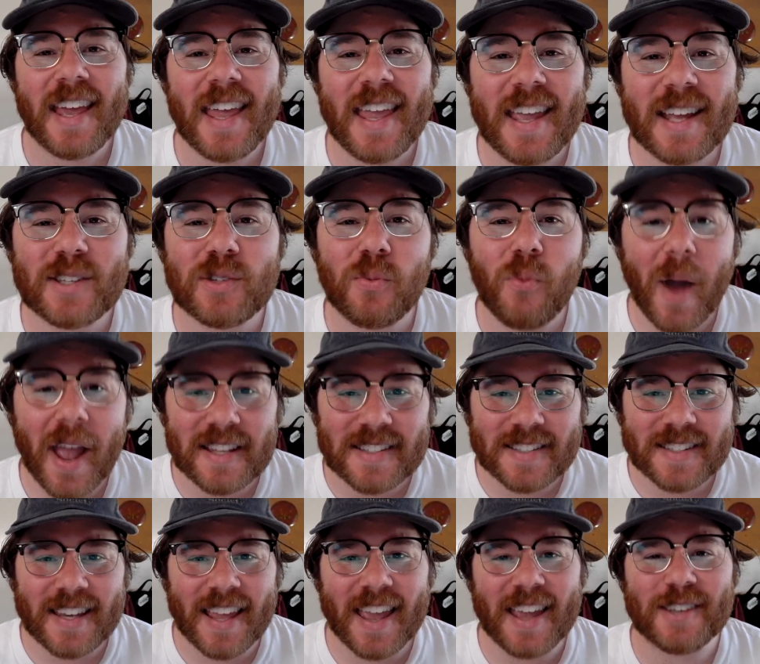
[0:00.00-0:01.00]
It's
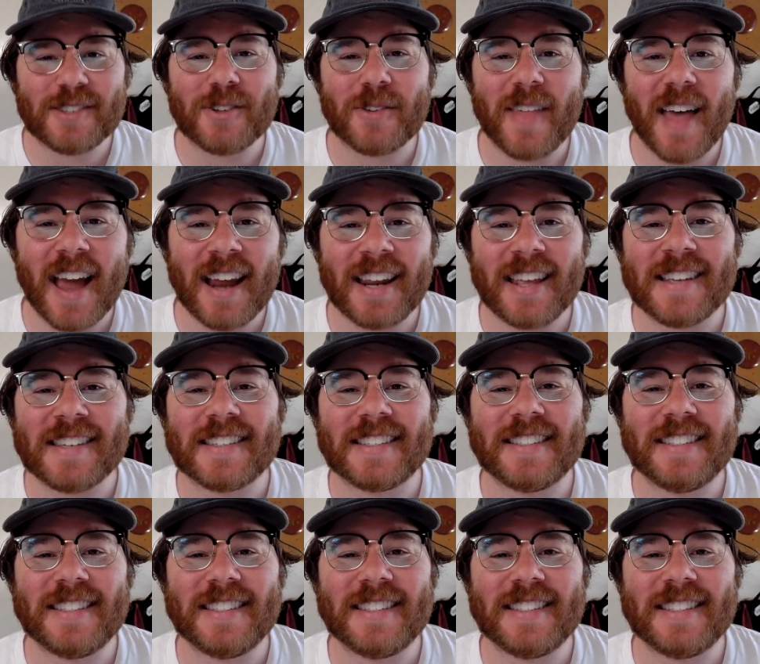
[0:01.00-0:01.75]
Wednesday, so that is